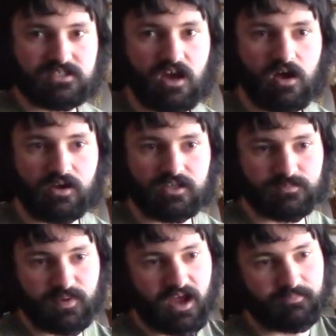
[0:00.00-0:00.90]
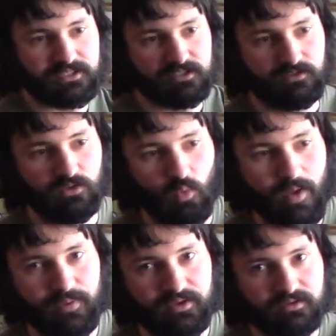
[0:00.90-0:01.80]
targets, perhaps the
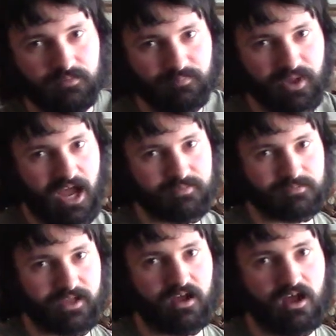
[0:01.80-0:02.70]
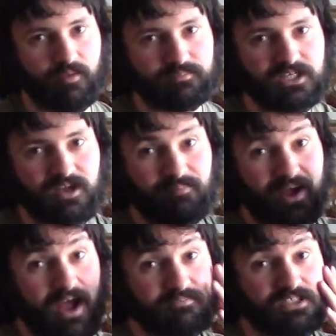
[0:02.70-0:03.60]
weapon, perhaps my arms,
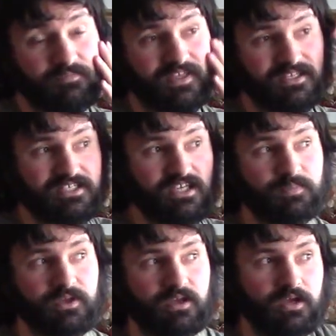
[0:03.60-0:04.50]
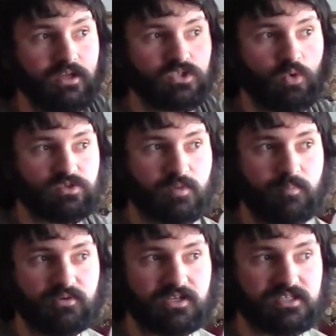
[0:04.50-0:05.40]
perhaps something deeper towards my
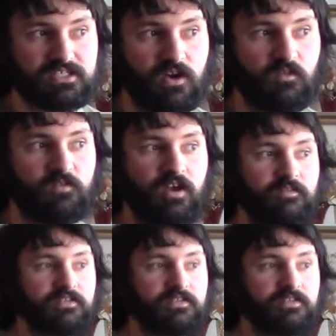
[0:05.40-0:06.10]
body itself. The